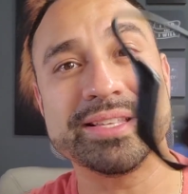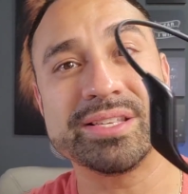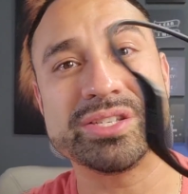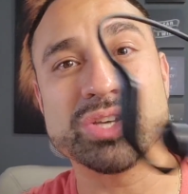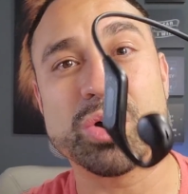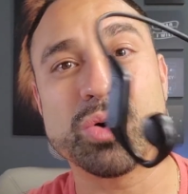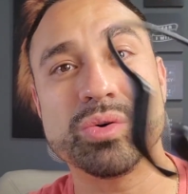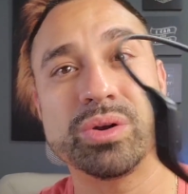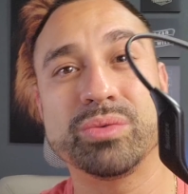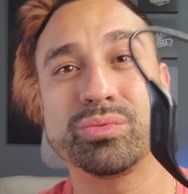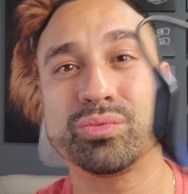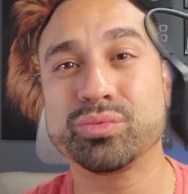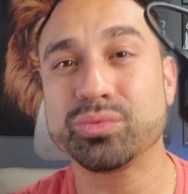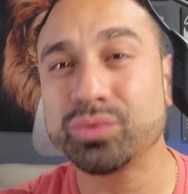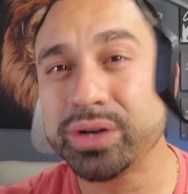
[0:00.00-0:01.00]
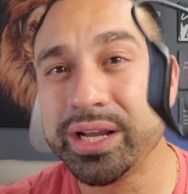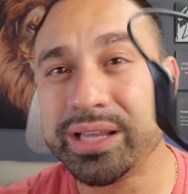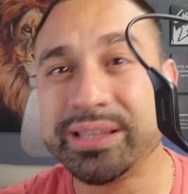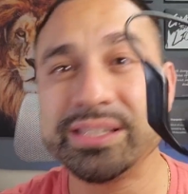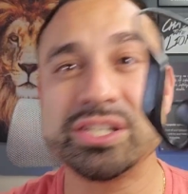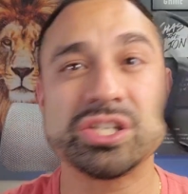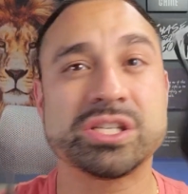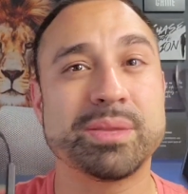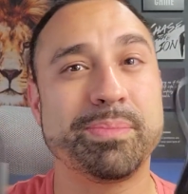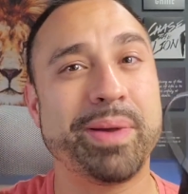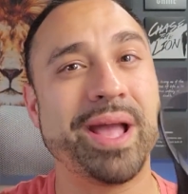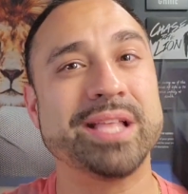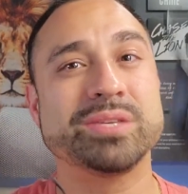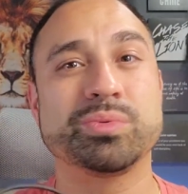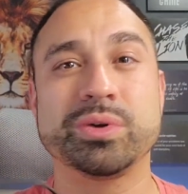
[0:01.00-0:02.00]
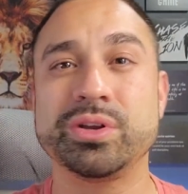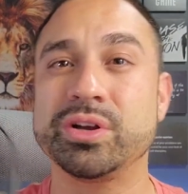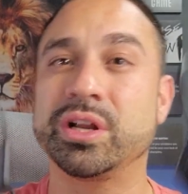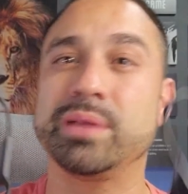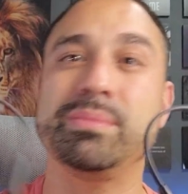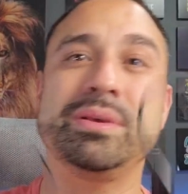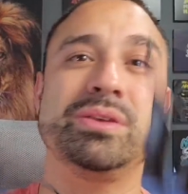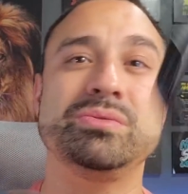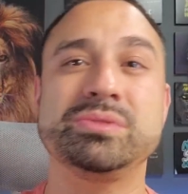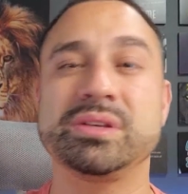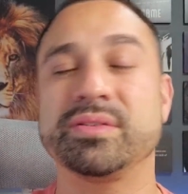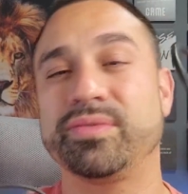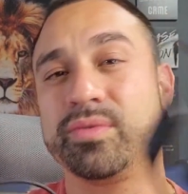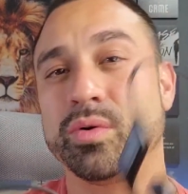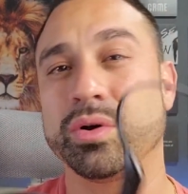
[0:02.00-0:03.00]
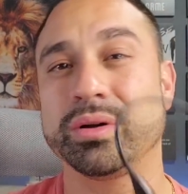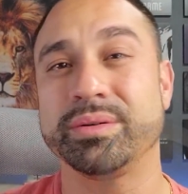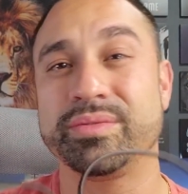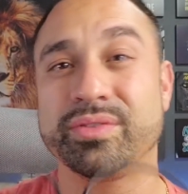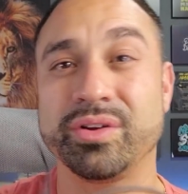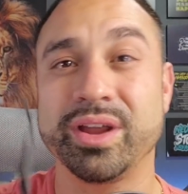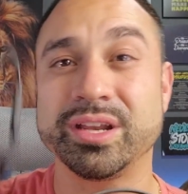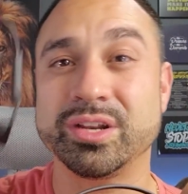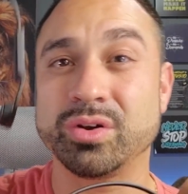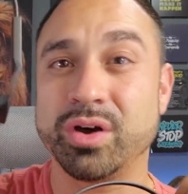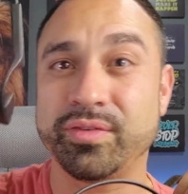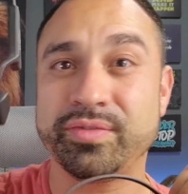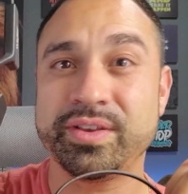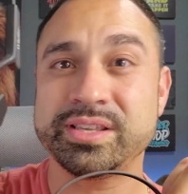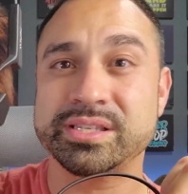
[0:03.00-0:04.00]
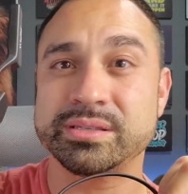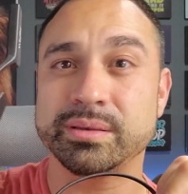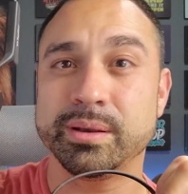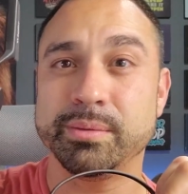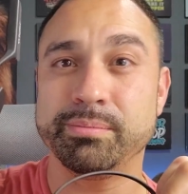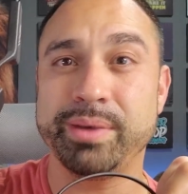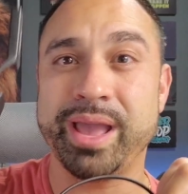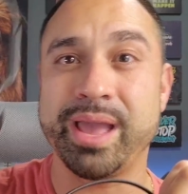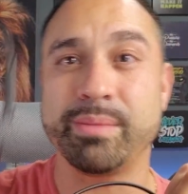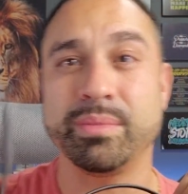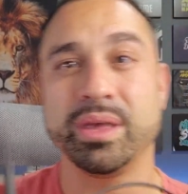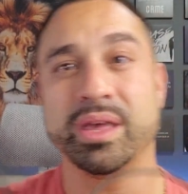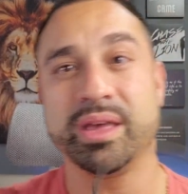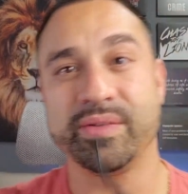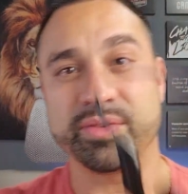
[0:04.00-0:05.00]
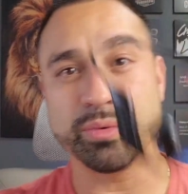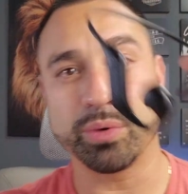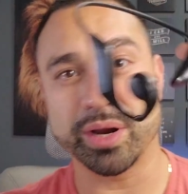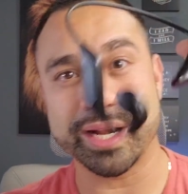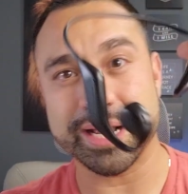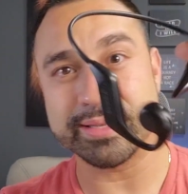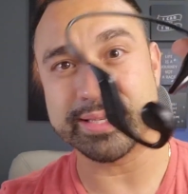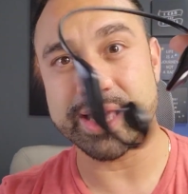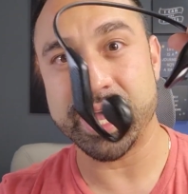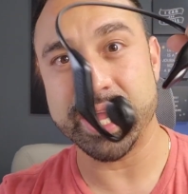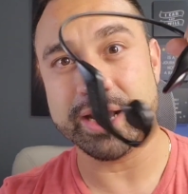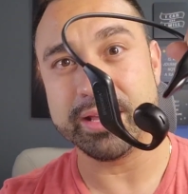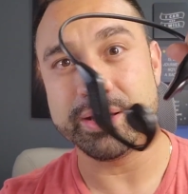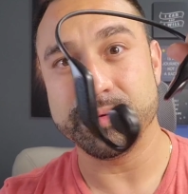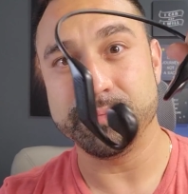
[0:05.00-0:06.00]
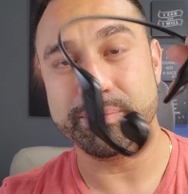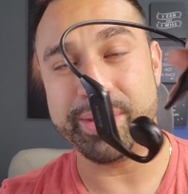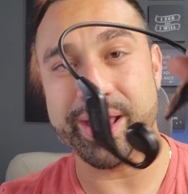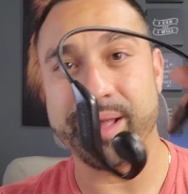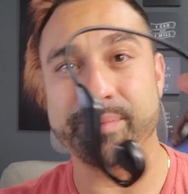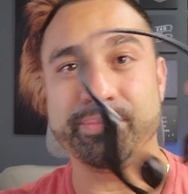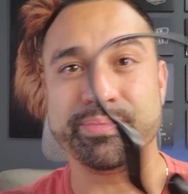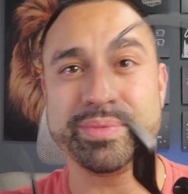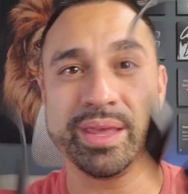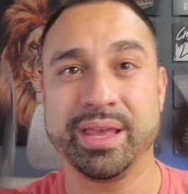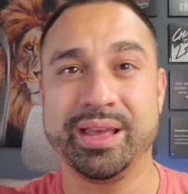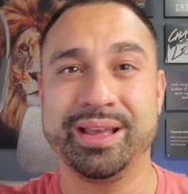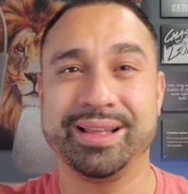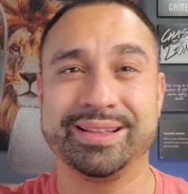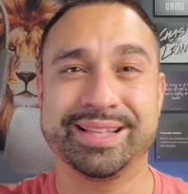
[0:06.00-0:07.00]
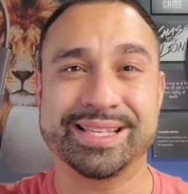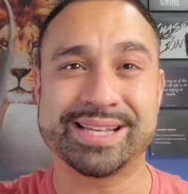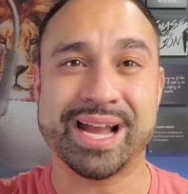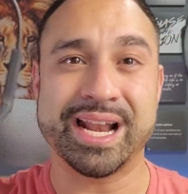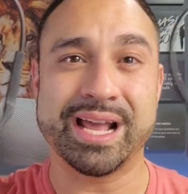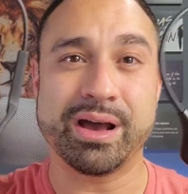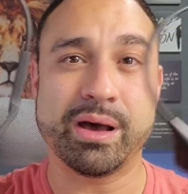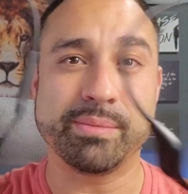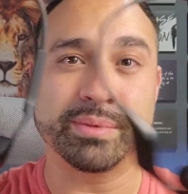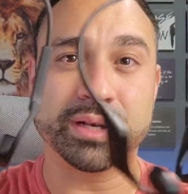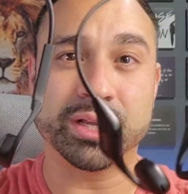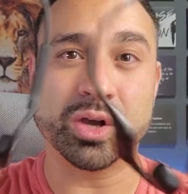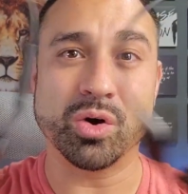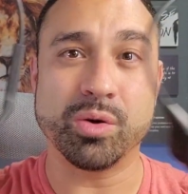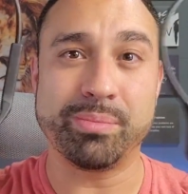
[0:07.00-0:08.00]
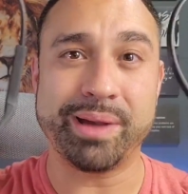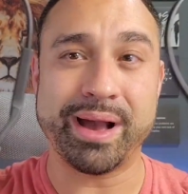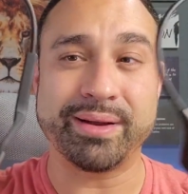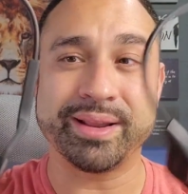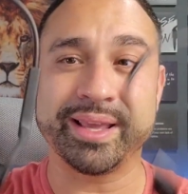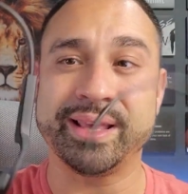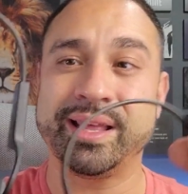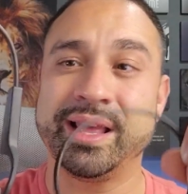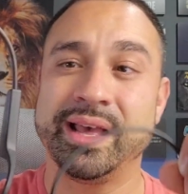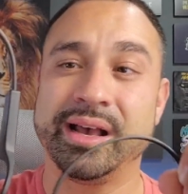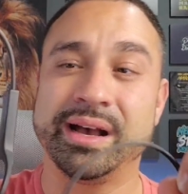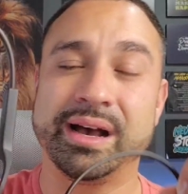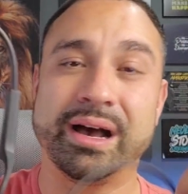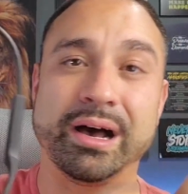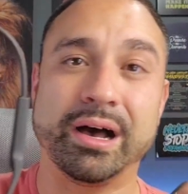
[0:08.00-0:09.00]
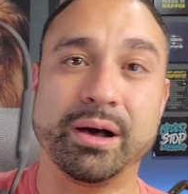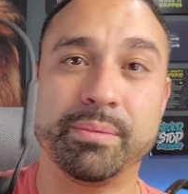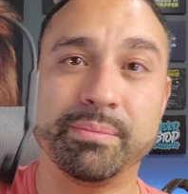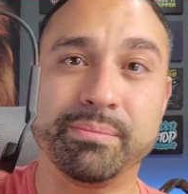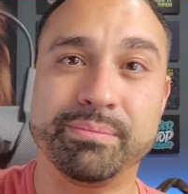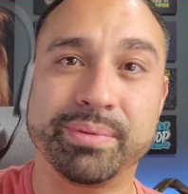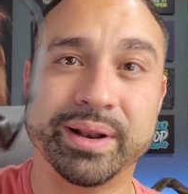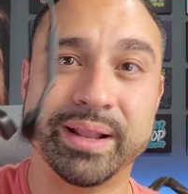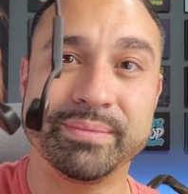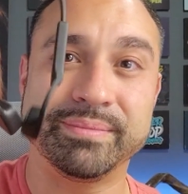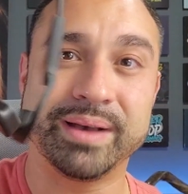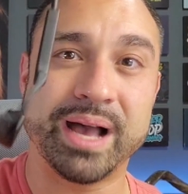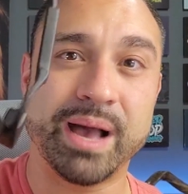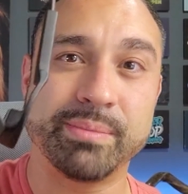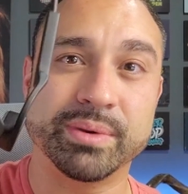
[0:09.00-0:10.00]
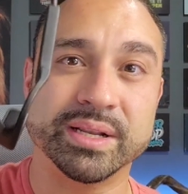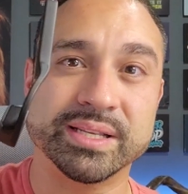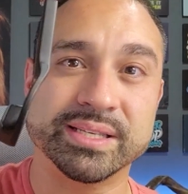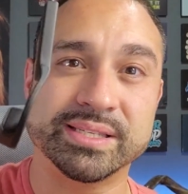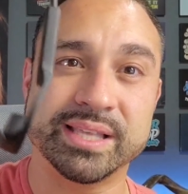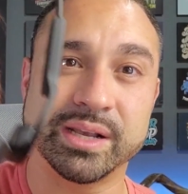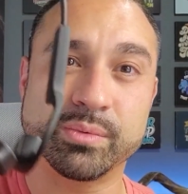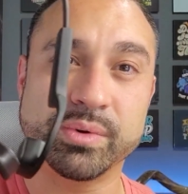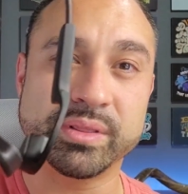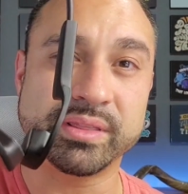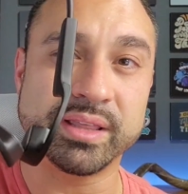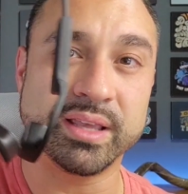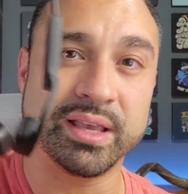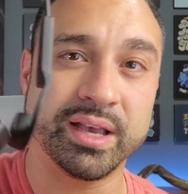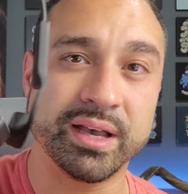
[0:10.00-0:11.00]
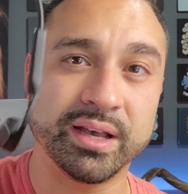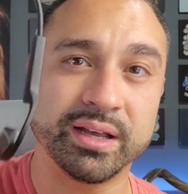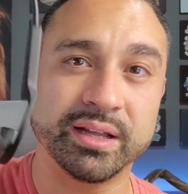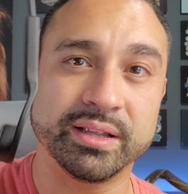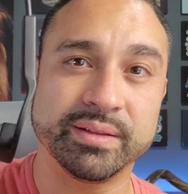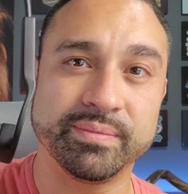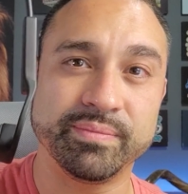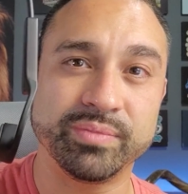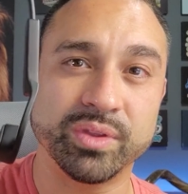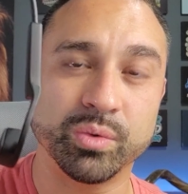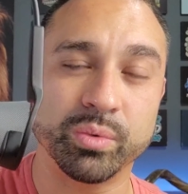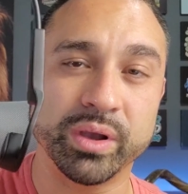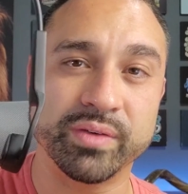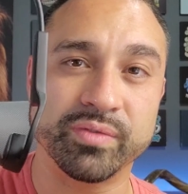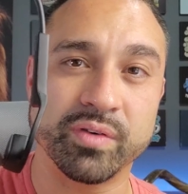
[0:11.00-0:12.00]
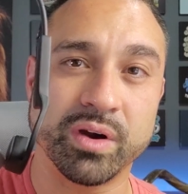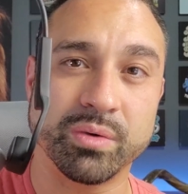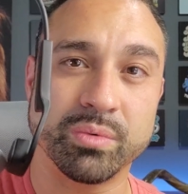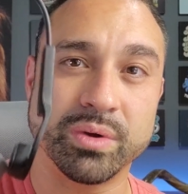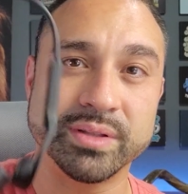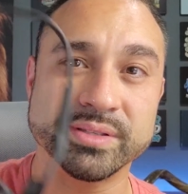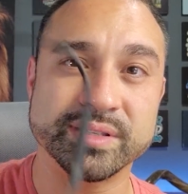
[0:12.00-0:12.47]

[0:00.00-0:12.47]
So it really just depends what you're going to be using it for. If you're in an office, bam. If you're working outside, bam. That's kind of how I'm going to go about it. But I'm going to stick with the Wigfar one.